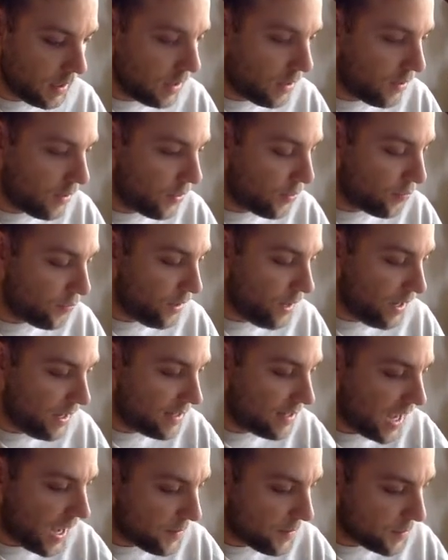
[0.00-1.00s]
3
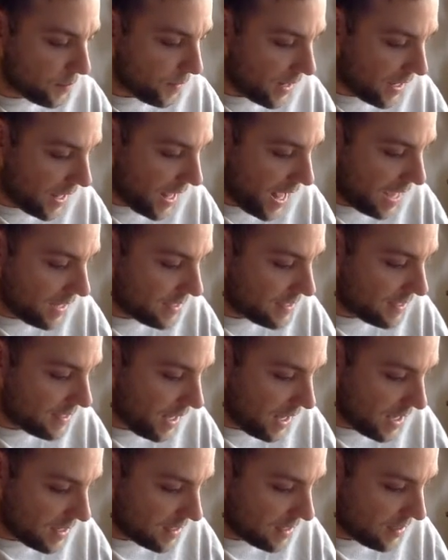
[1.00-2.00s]
times by x
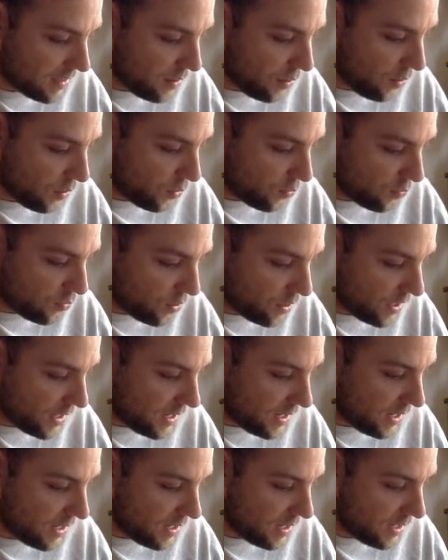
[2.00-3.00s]
is 3x.